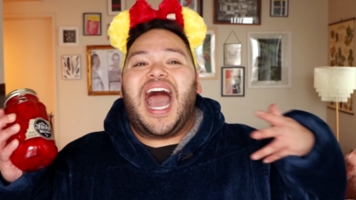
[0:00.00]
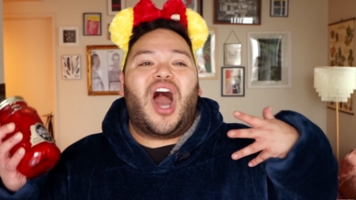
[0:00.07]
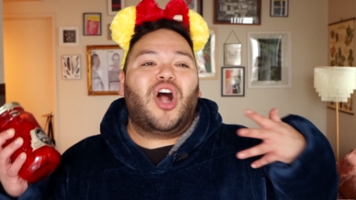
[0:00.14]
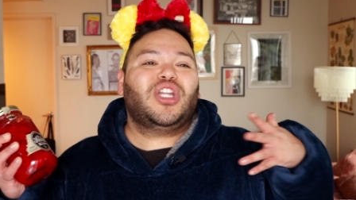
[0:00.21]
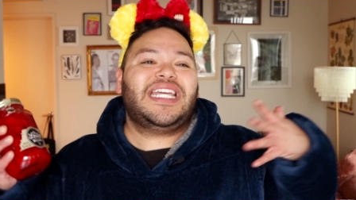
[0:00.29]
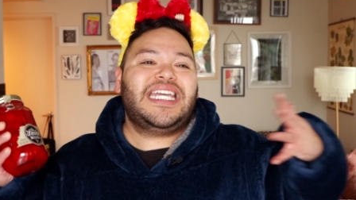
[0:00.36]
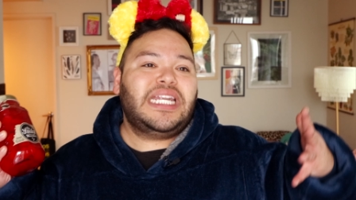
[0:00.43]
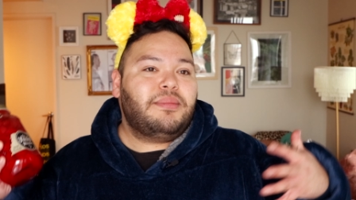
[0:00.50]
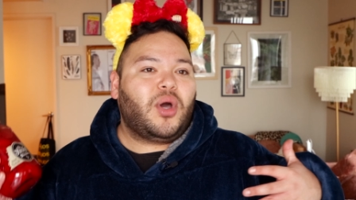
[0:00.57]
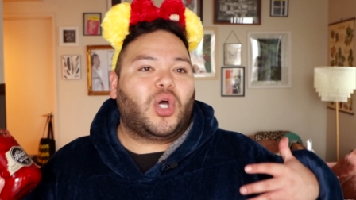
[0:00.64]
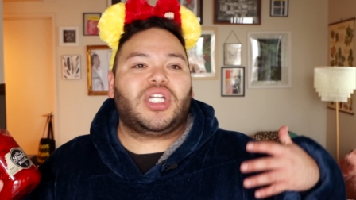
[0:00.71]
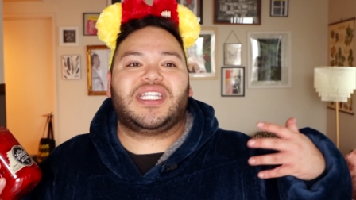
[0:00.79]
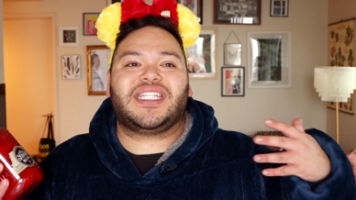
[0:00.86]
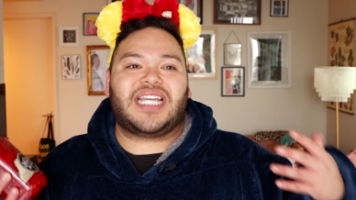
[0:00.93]
I'll eat them
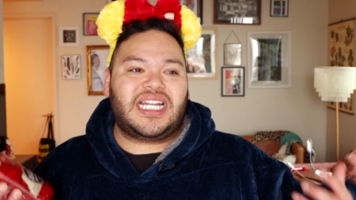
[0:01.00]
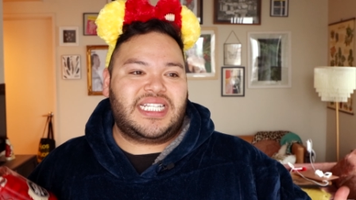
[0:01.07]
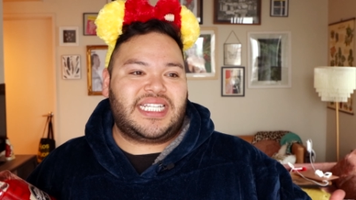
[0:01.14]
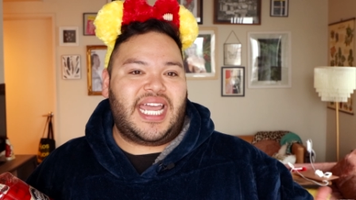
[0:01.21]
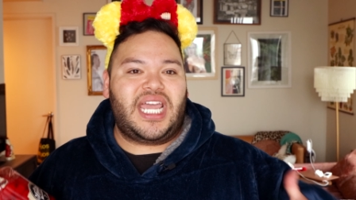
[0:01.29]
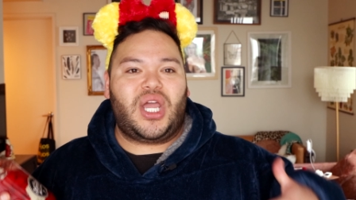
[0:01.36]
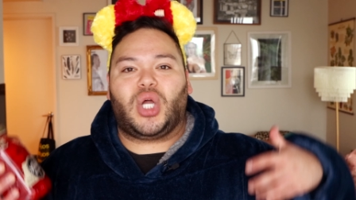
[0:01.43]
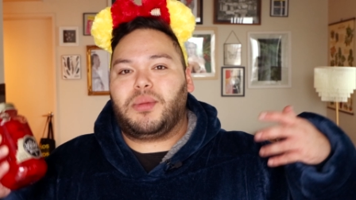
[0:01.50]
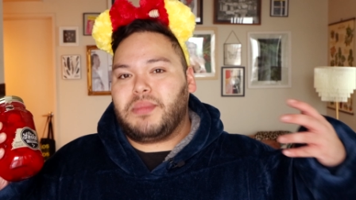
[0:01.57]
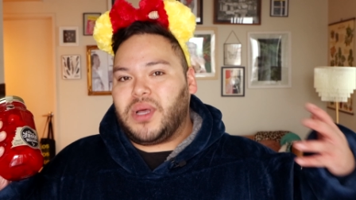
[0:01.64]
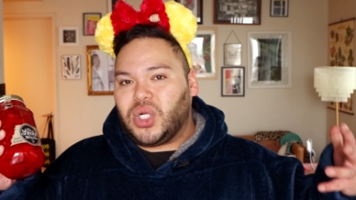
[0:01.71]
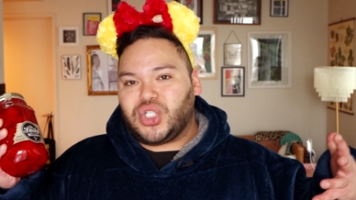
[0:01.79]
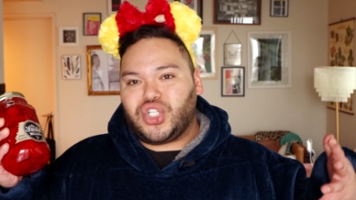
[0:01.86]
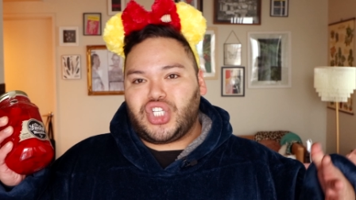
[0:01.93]
on a sundae, on a
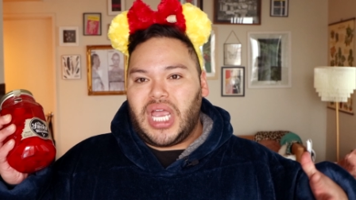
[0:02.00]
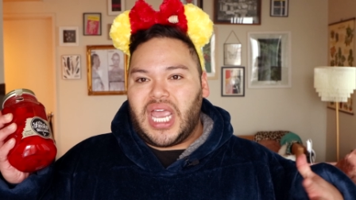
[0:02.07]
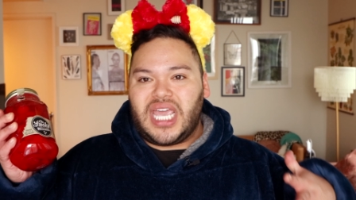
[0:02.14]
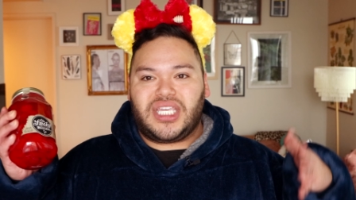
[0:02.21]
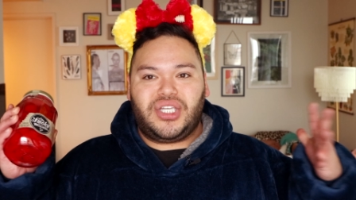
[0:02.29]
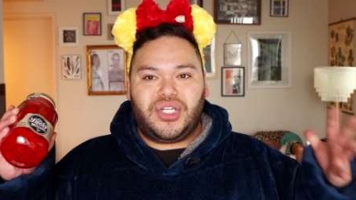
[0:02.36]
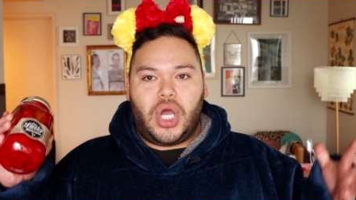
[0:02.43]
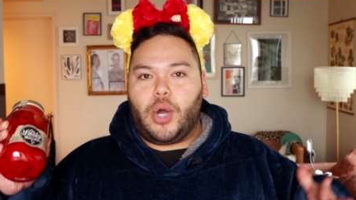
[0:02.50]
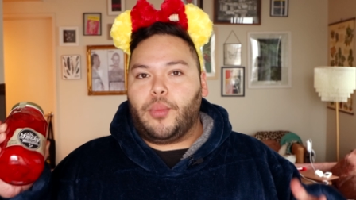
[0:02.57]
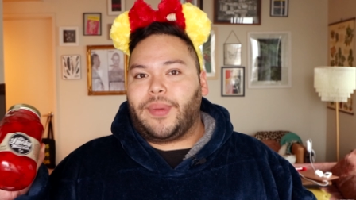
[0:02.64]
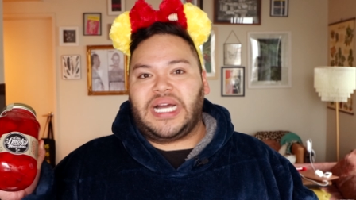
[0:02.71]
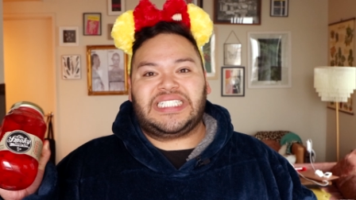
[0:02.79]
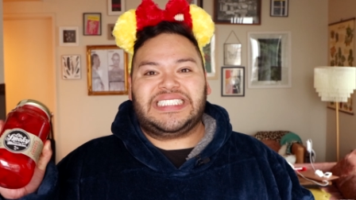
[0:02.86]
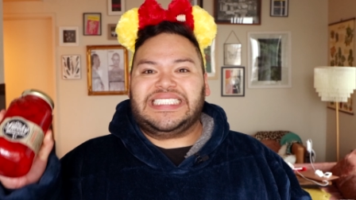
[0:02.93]
milkshake, you know,
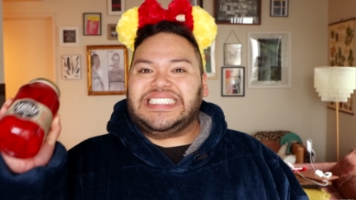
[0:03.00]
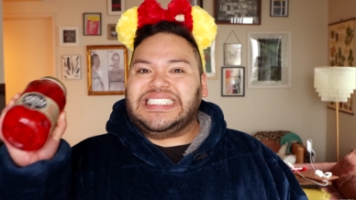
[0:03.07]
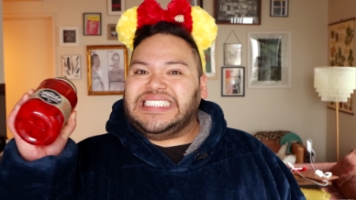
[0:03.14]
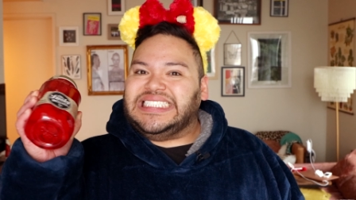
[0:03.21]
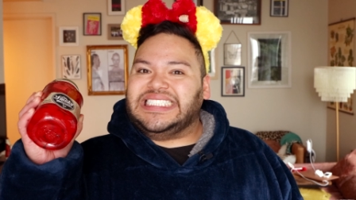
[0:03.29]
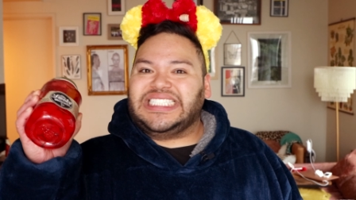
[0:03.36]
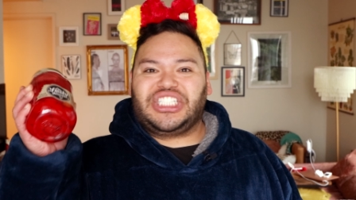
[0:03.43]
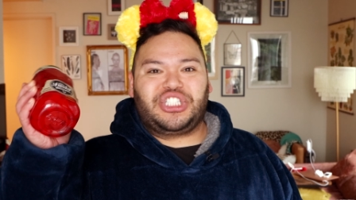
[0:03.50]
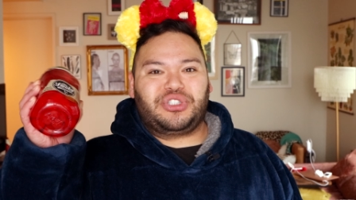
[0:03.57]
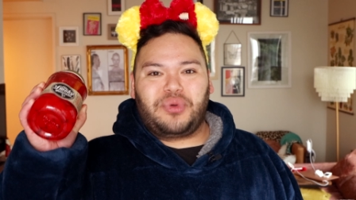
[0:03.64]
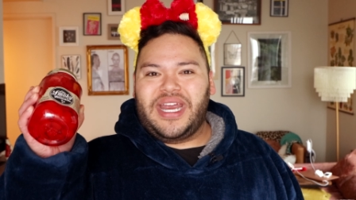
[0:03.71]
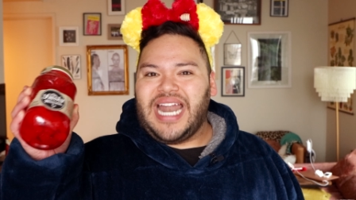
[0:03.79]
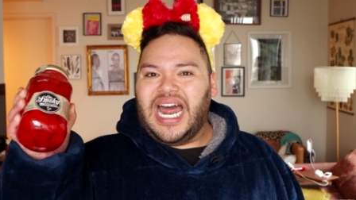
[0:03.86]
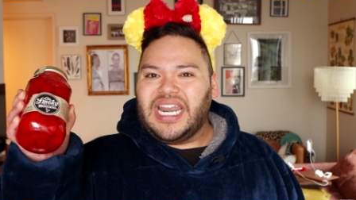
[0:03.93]
but
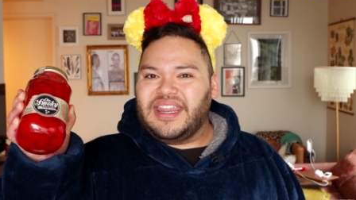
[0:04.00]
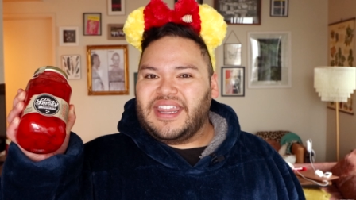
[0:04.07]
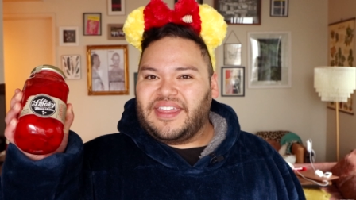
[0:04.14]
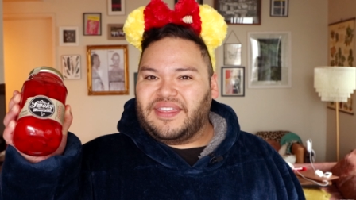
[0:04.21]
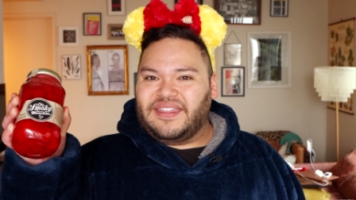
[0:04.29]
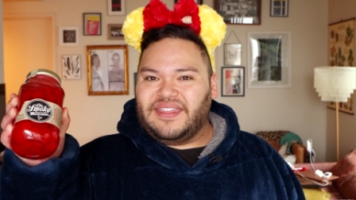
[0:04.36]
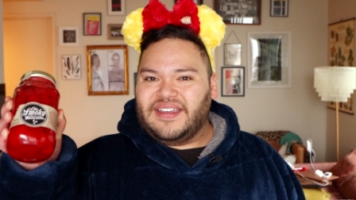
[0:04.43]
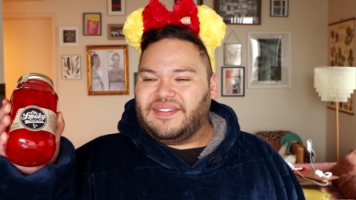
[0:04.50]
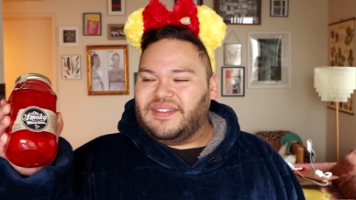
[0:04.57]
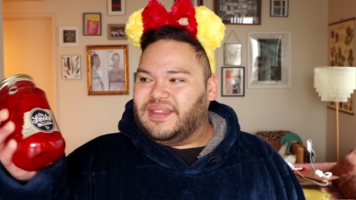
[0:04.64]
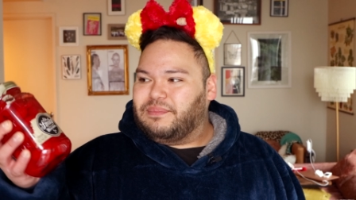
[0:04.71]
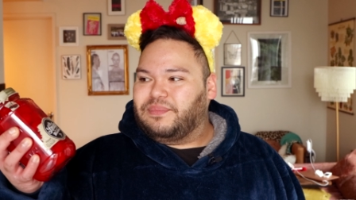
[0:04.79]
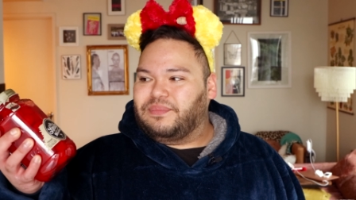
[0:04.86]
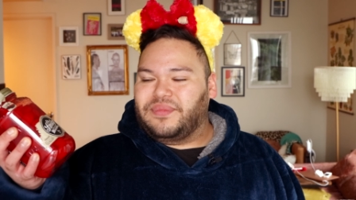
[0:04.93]
straight out of
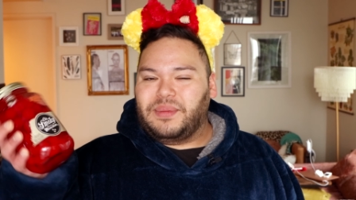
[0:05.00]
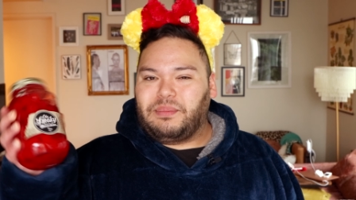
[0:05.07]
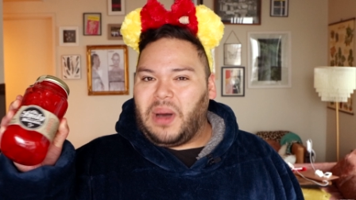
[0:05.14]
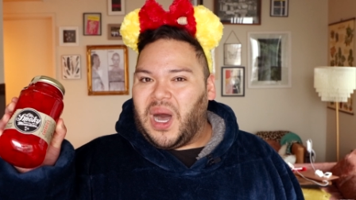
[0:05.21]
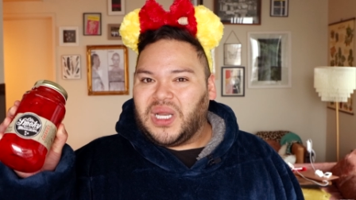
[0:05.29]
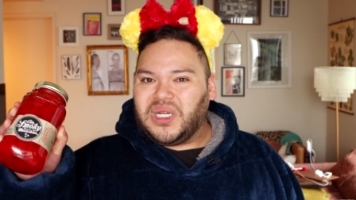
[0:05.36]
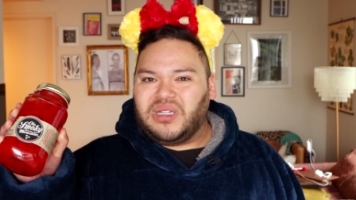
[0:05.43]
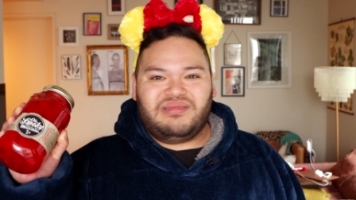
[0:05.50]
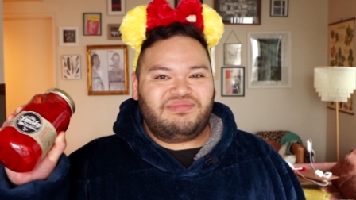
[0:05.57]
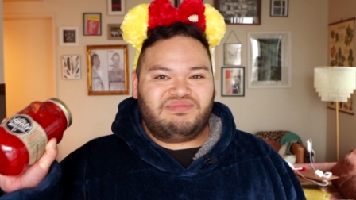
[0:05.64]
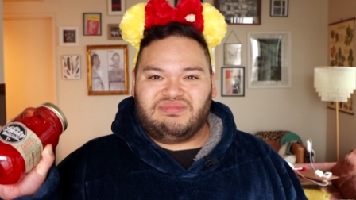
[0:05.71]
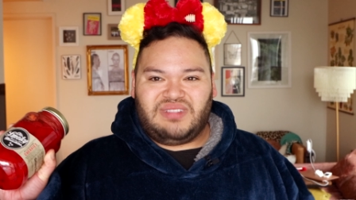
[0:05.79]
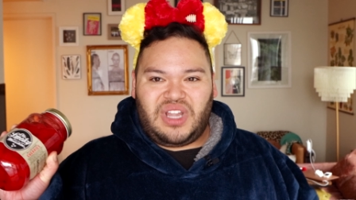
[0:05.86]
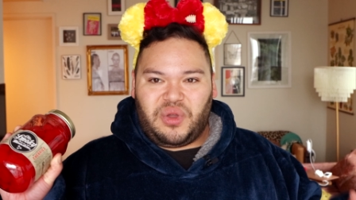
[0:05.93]
the bottle,
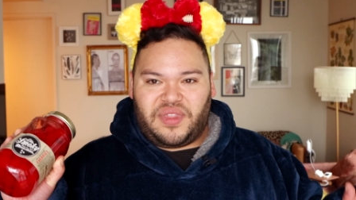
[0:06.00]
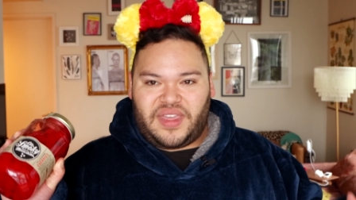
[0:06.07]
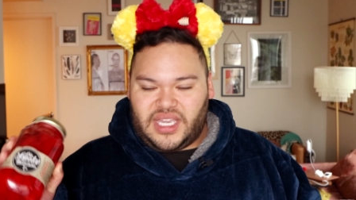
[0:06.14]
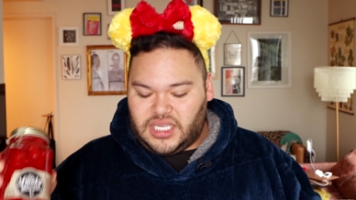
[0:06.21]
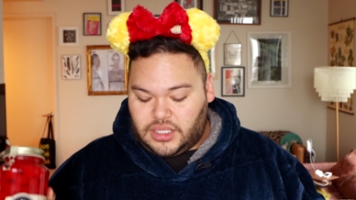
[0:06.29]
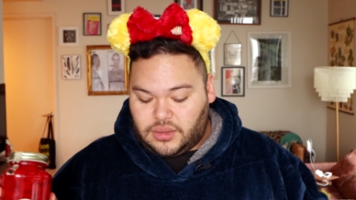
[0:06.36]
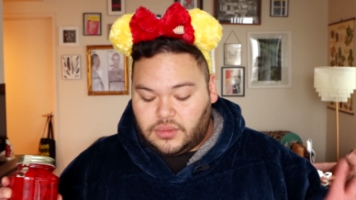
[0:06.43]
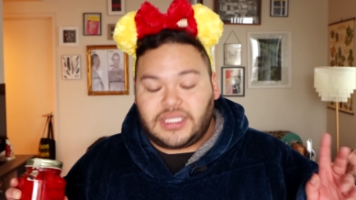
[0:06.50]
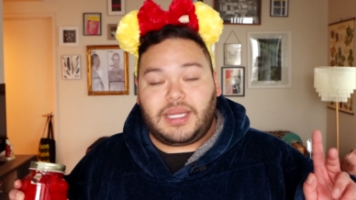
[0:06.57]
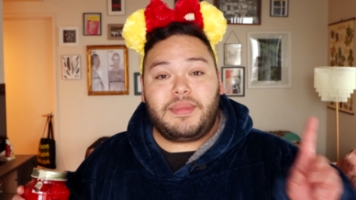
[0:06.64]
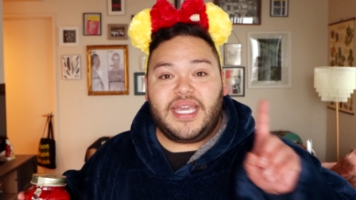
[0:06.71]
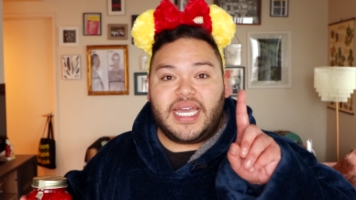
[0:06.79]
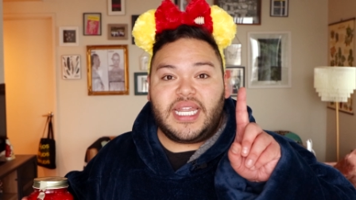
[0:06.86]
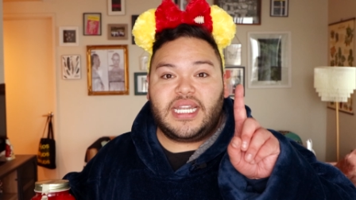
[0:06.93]
no thank you. Let
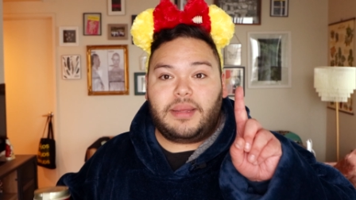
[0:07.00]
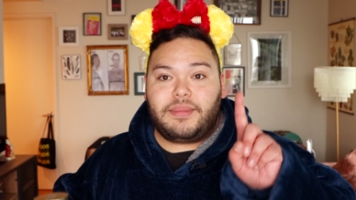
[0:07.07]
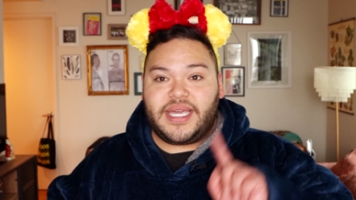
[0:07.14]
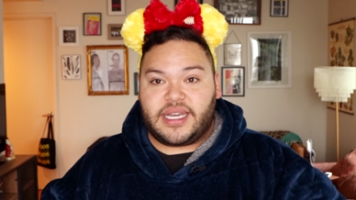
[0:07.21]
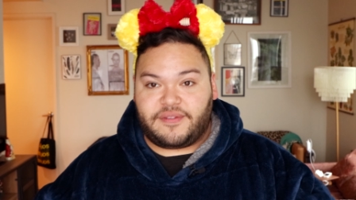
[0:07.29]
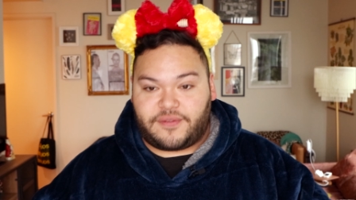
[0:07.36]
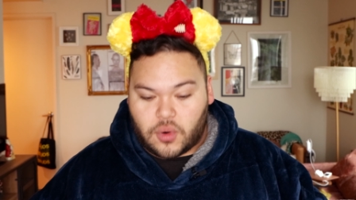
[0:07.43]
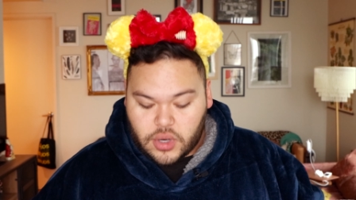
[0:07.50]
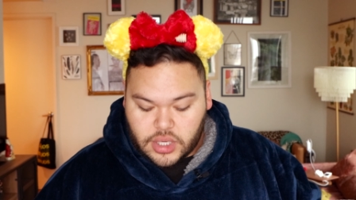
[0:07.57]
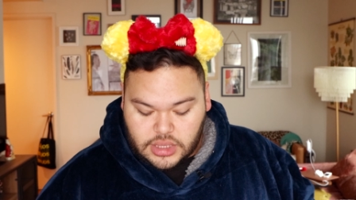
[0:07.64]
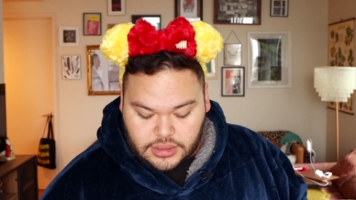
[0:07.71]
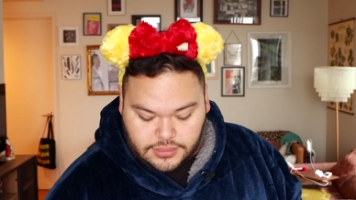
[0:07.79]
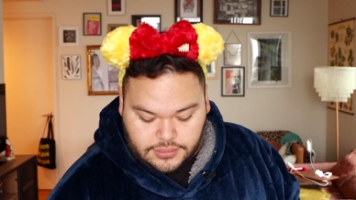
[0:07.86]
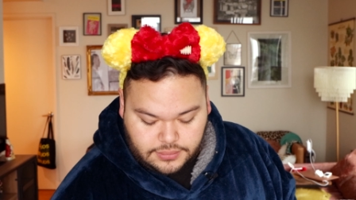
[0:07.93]
me get a
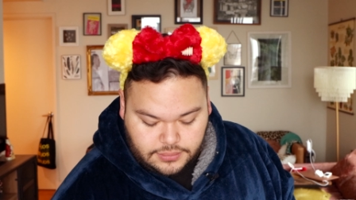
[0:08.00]
fork.